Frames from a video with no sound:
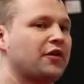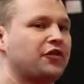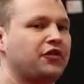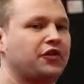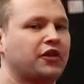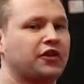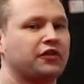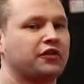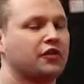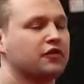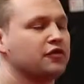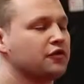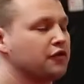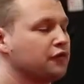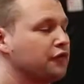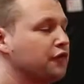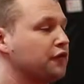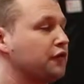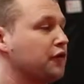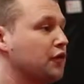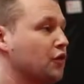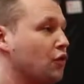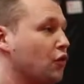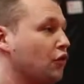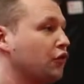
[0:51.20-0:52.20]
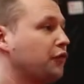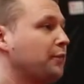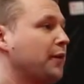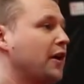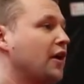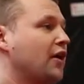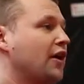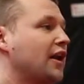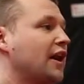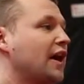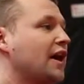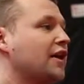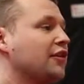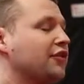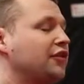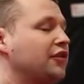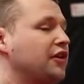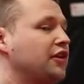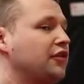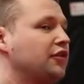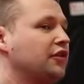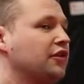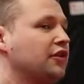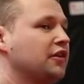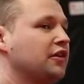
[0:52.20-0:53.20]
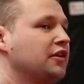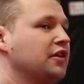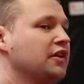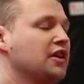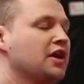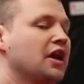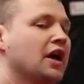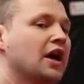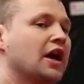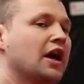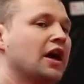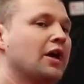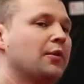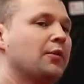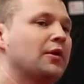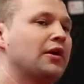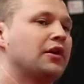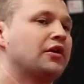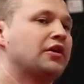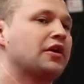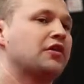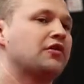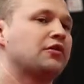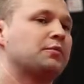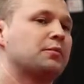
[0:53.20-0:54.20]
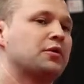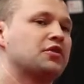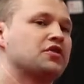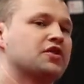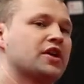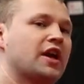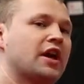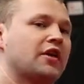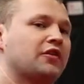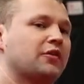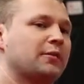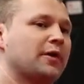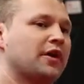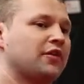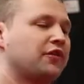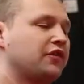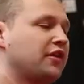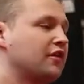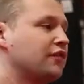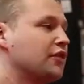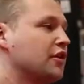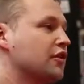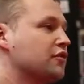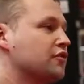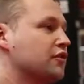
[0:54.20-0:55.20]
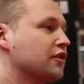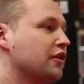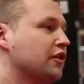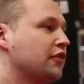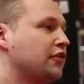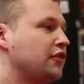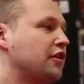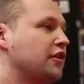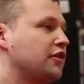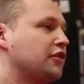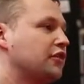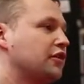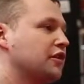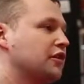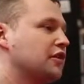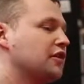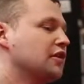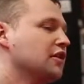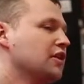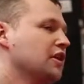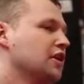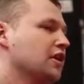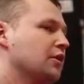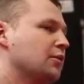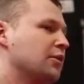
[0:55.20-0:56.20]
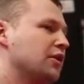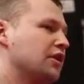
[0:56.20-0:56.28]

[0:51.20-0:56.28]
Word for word: we're about 650 horsepower last season. Uh, we're looking to push it out to about 700 this season